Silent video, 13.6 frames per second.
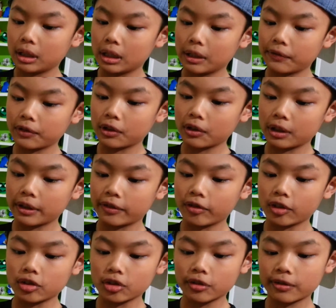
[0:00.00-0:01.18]
if you
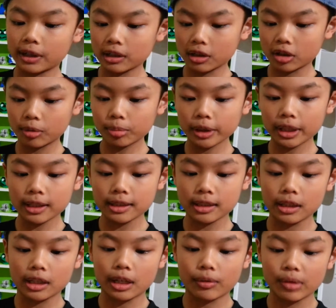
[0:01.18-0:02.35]
do find it complex,
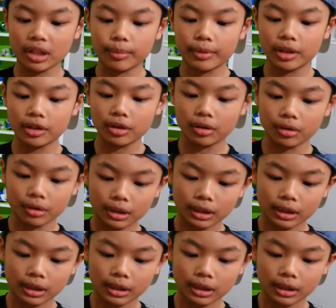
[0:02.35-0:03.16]
then I recommend you